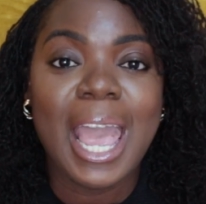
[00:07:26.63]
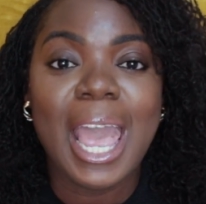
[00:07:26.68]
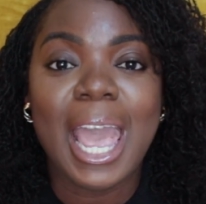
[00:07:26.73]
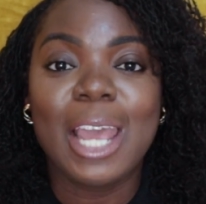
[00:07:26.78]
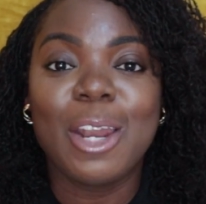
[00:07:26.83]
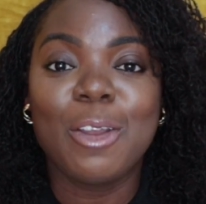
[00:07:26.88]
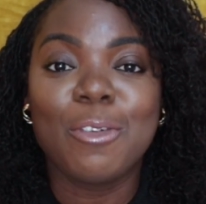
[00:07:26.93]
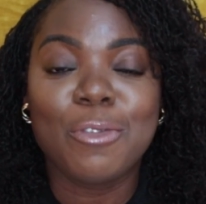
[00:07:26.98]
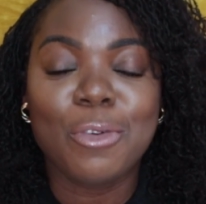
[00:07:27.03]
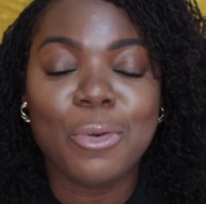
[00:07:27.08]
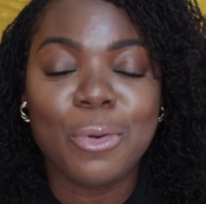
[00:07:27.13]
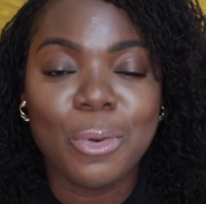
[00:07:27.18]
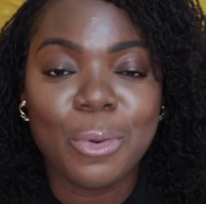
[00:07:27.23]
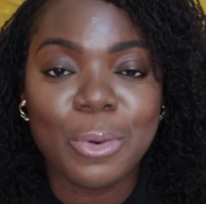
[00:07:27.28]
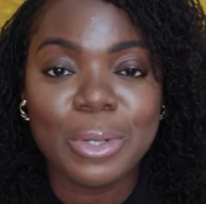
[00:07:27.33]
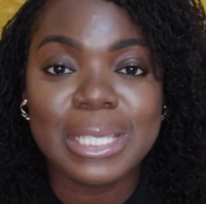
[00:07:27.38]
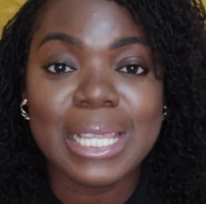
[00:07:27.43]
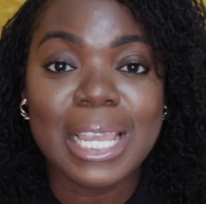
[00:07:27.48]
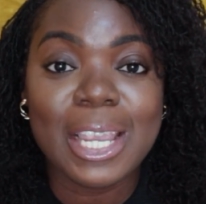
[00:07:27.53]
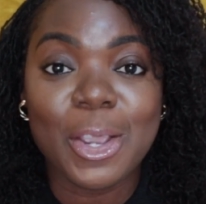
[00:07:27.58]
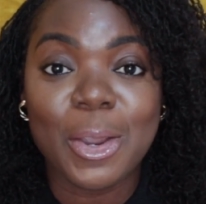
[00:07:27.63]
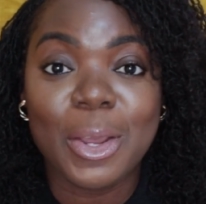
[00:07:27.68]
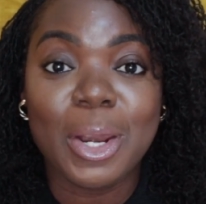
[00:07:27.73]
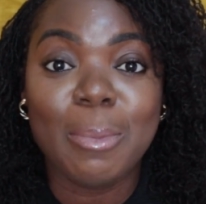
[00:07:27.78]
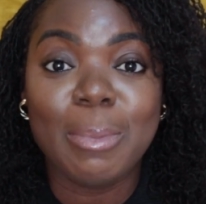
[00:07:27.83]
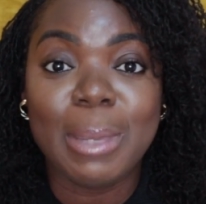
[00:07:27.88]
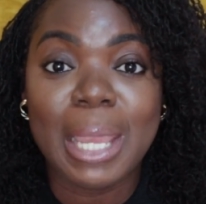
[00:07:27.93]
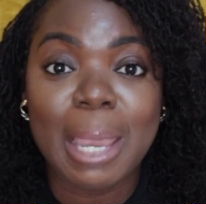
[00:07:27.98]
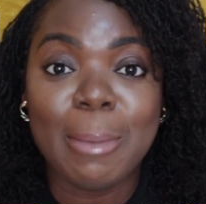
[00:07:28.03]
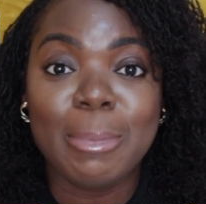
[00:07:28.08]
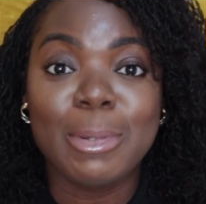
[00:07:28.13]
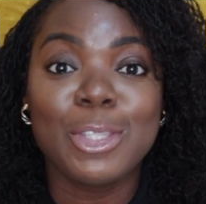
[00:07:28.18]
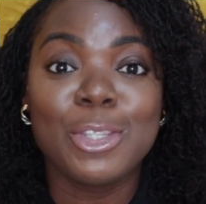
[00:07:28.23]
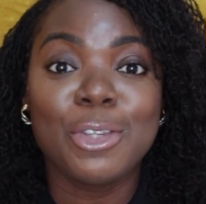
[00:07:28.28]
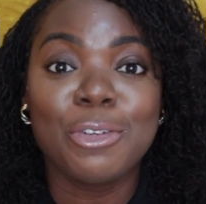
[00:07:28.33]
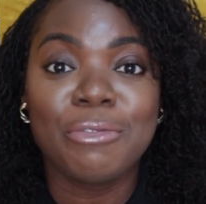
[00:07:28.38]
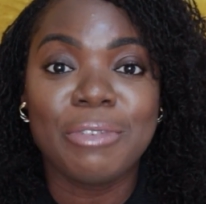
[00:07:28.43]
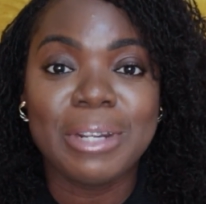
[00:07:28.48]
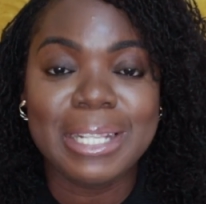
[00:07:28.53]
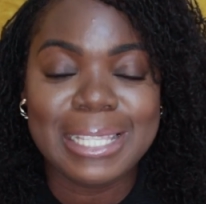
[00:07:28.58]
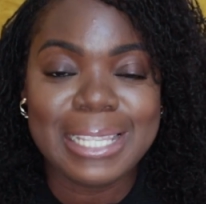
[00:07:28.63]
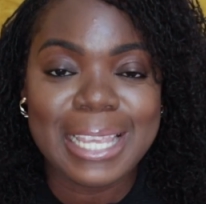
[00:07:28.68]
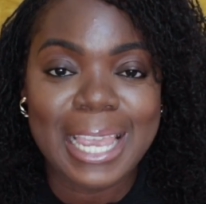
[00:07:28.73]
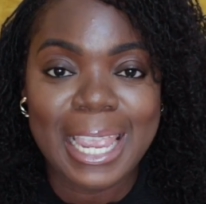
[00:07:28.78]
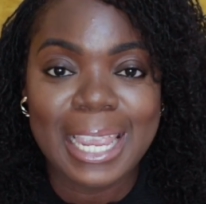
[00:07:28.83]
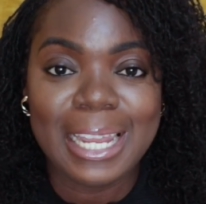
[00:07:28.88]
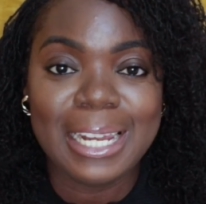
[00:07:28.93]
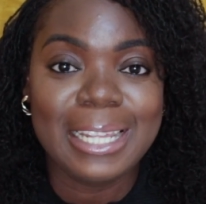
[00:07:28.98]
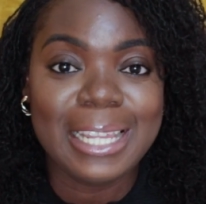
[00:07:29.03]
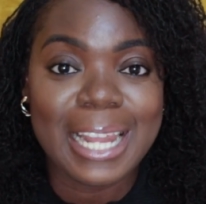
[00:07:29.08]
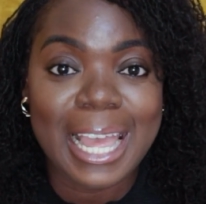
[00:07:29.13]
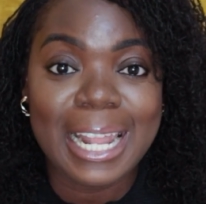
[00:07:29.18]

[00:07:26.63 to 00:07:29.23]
and of course they're going to be able to retain